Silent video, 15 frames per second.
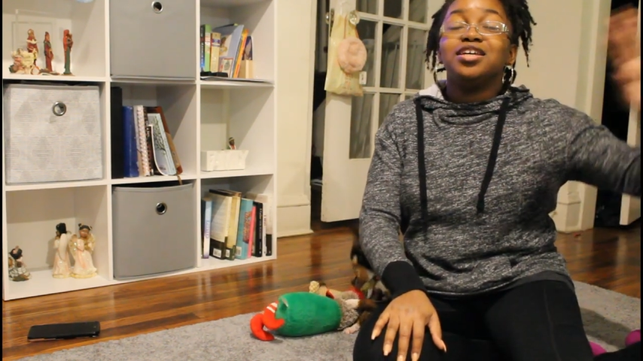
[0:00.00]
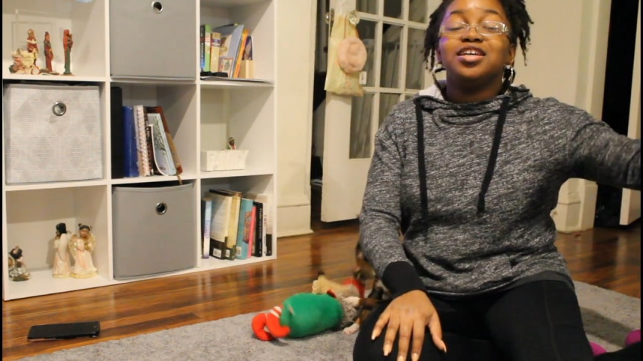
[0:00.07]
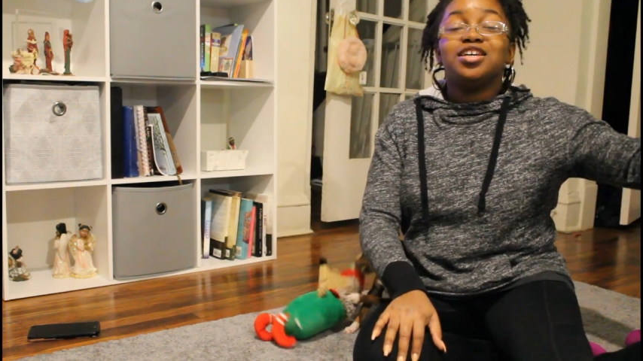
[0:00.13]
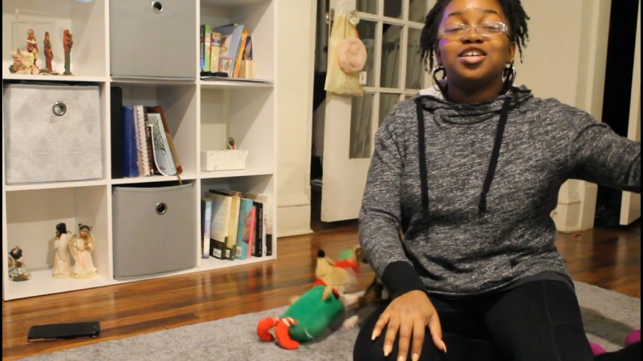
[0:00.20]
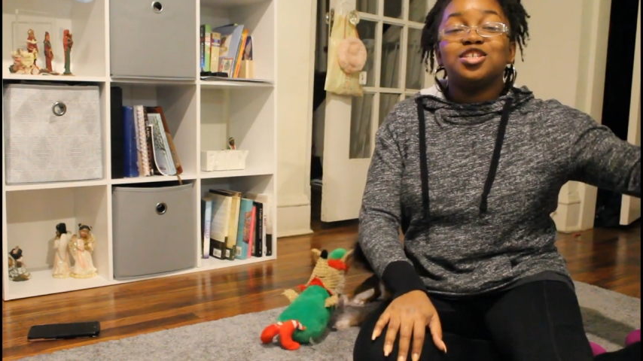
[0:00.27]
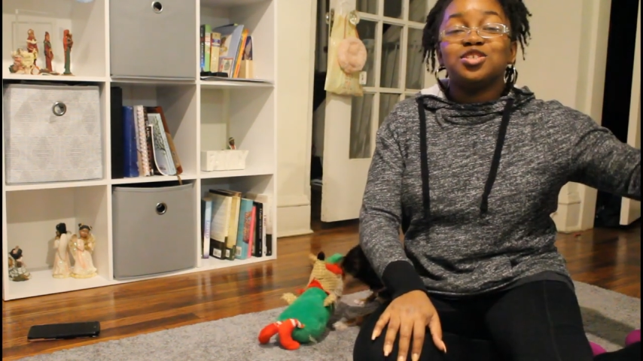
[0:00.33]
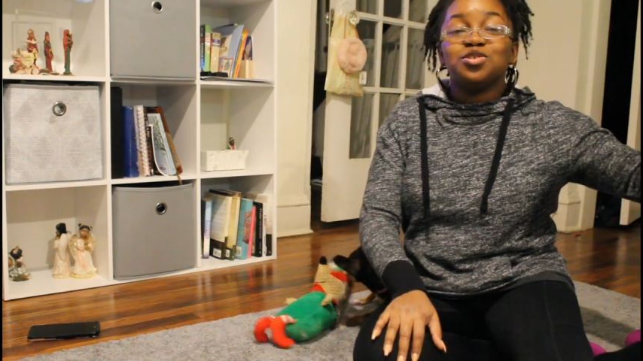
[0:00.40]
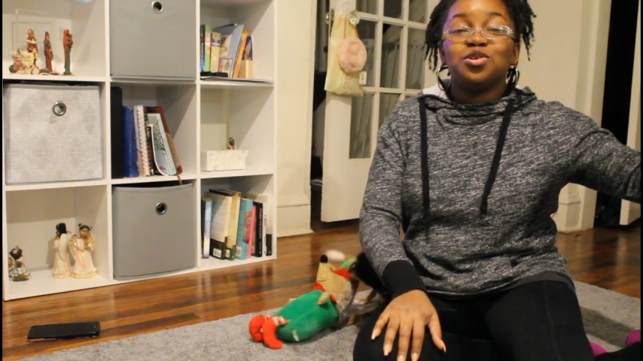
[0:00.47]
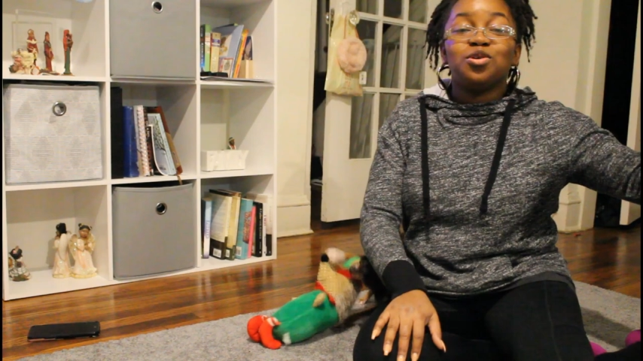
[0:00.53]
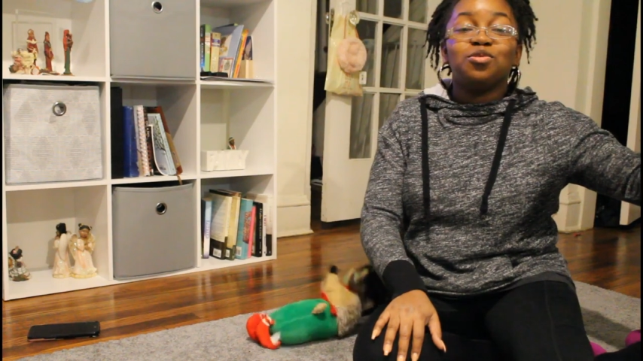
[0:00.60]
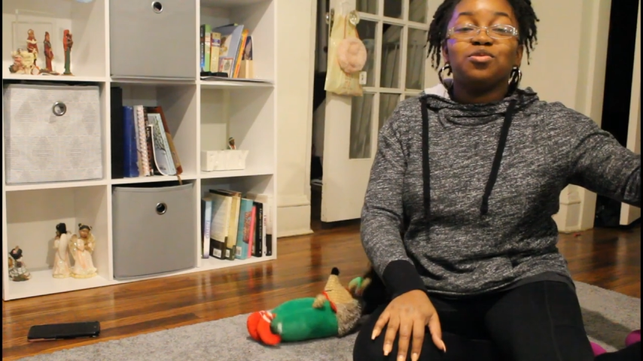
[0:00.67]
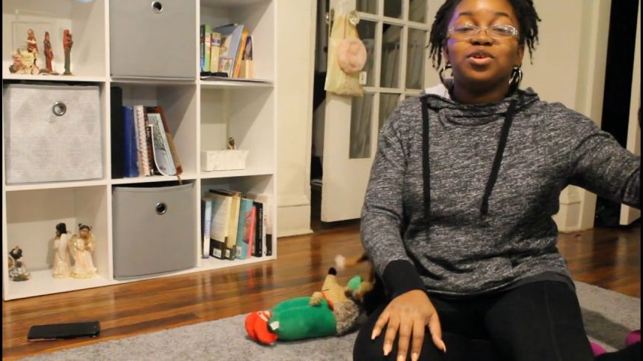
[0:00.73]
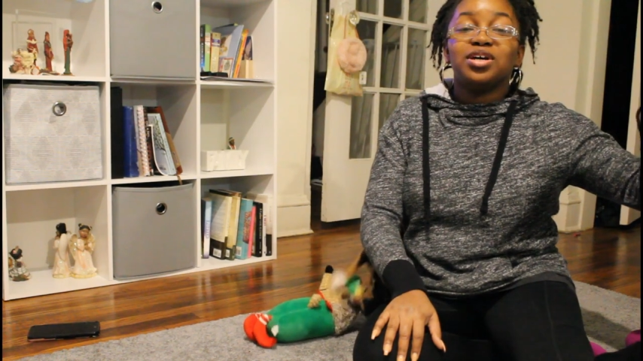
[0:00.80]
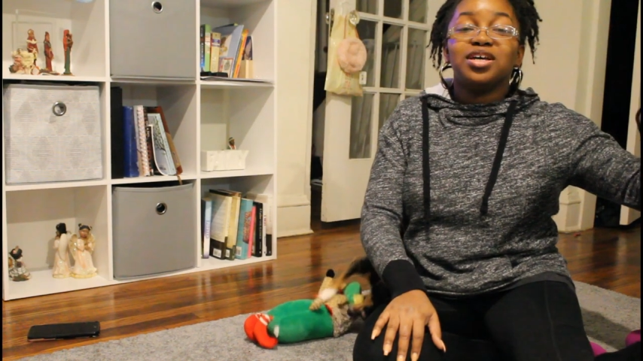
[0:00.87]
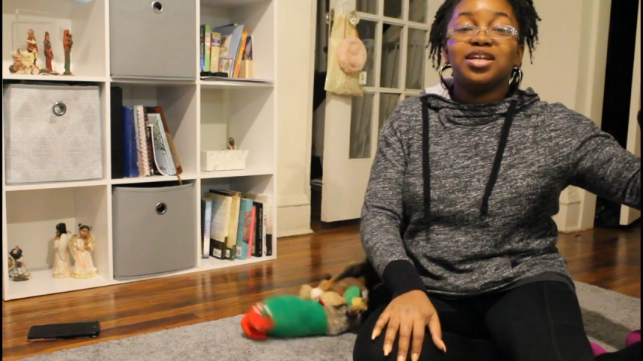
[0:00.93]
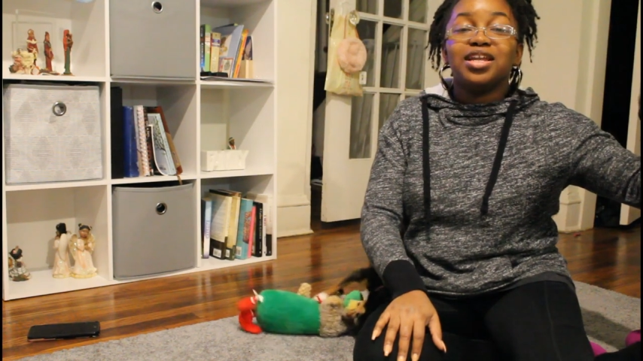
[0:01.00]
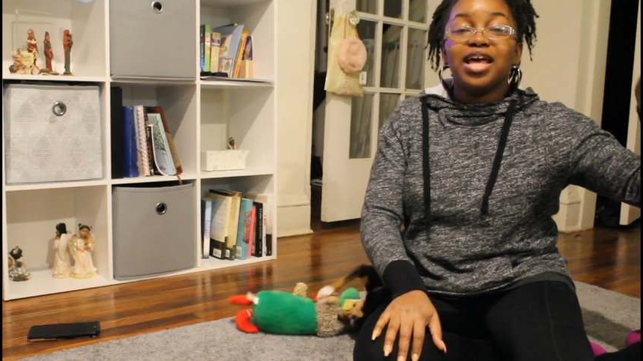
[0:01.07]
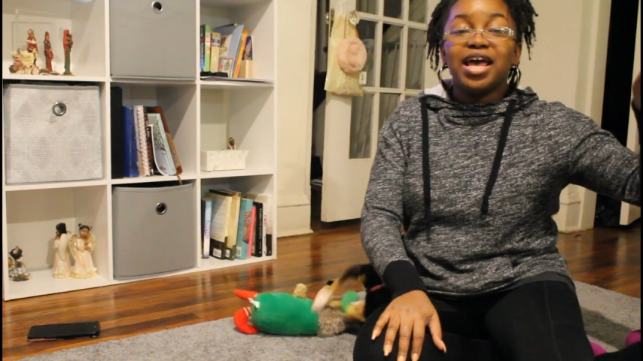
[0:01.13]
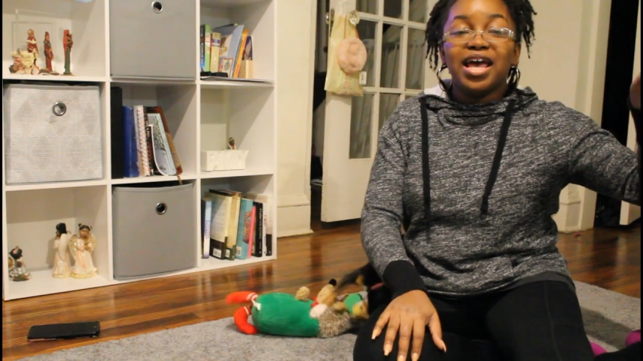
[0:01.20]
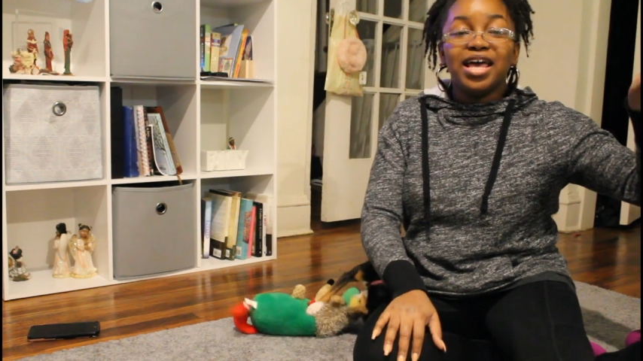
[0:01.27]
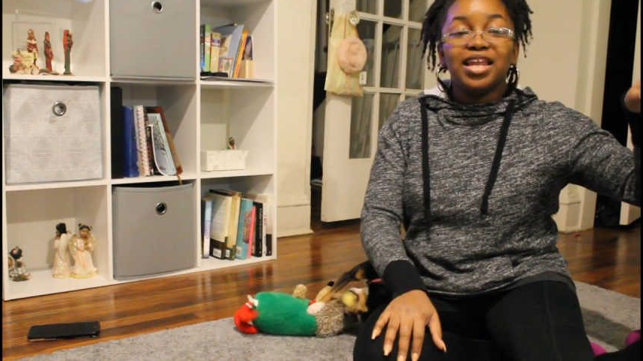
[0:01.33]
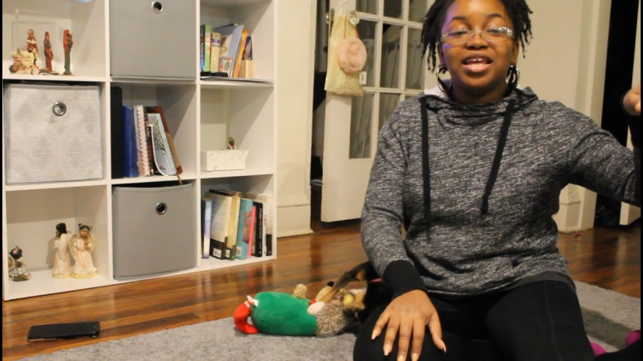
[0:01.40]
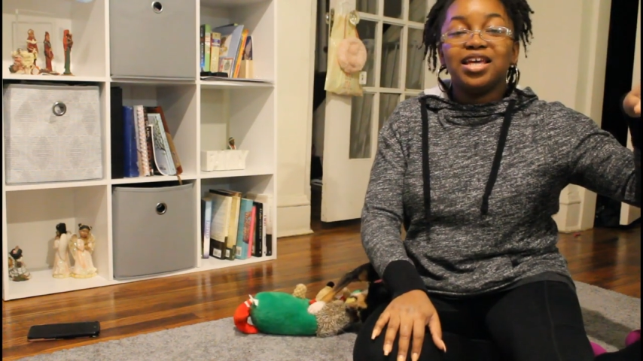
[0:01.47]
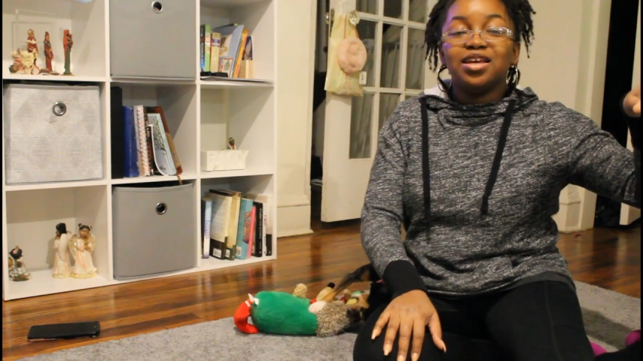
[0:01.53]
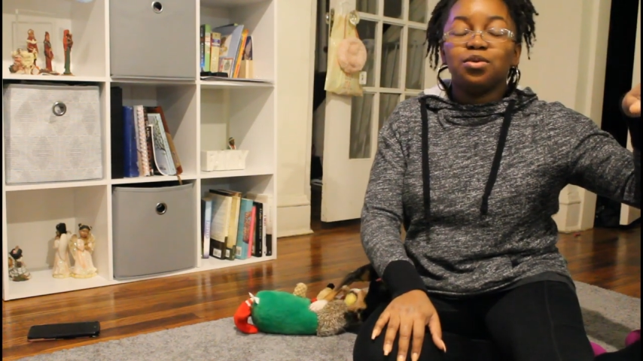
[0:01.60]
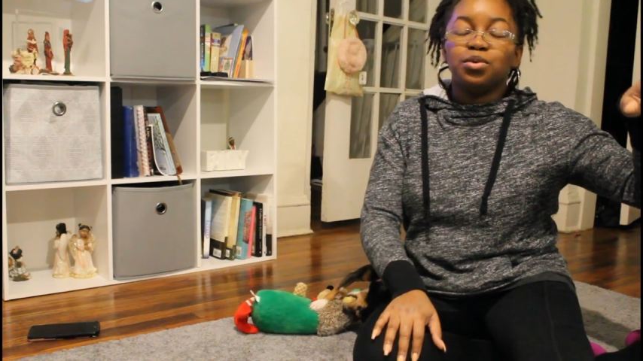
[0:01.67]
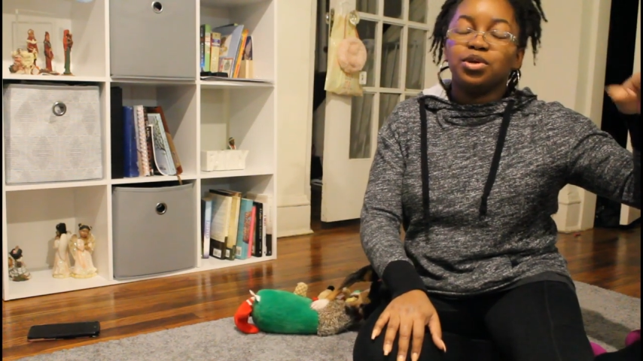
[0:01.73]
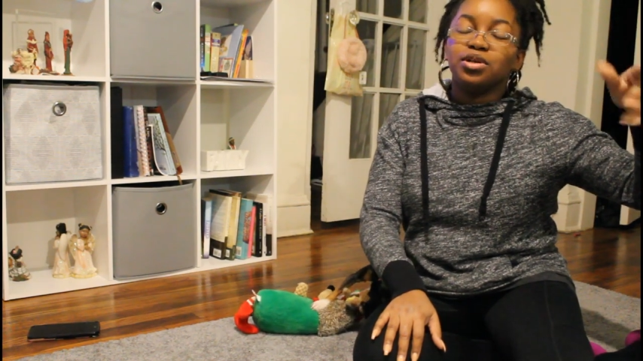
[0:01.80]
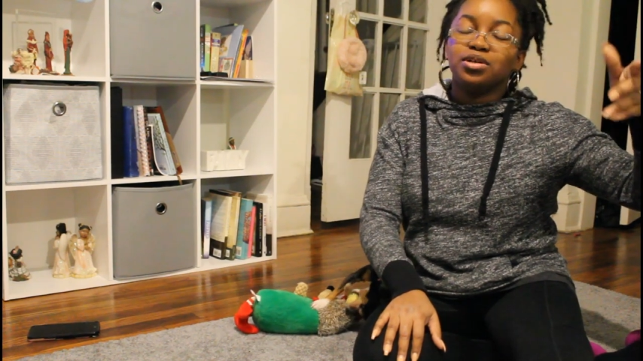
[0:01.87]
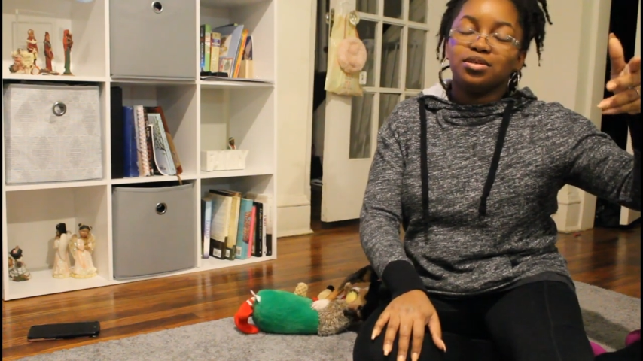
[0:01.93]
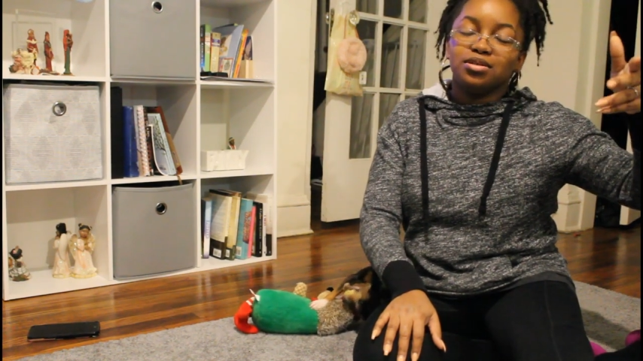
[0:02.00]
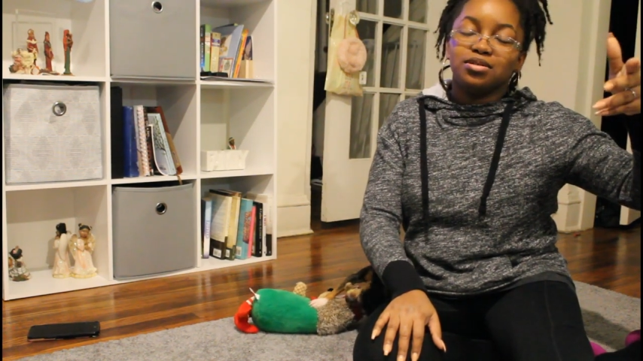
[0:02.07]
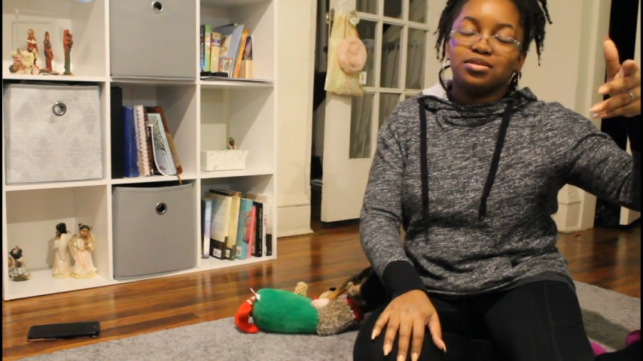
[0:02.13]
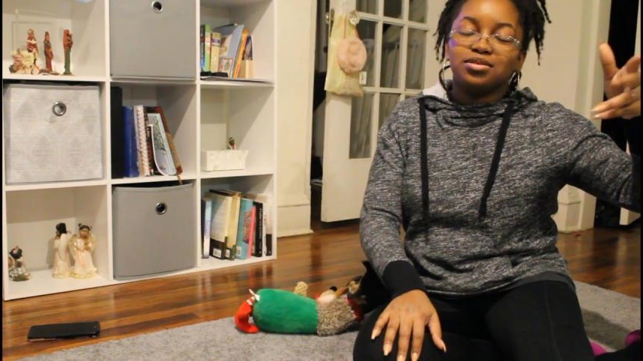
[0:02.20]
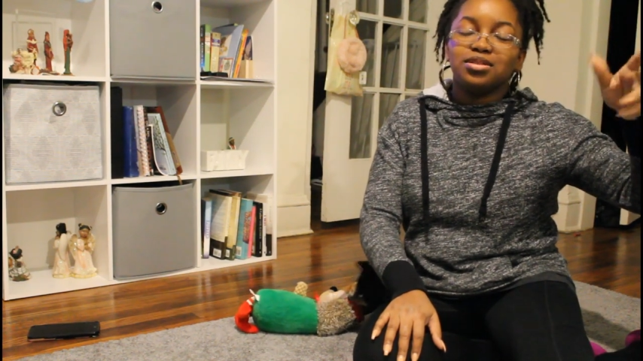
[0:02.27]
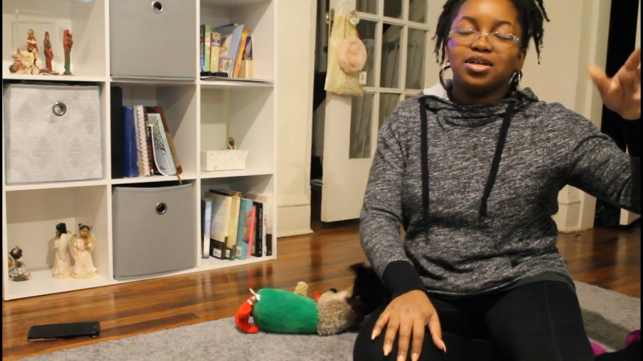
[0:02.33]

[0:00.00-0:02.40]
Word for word: kids will go run, daddy, what a girl.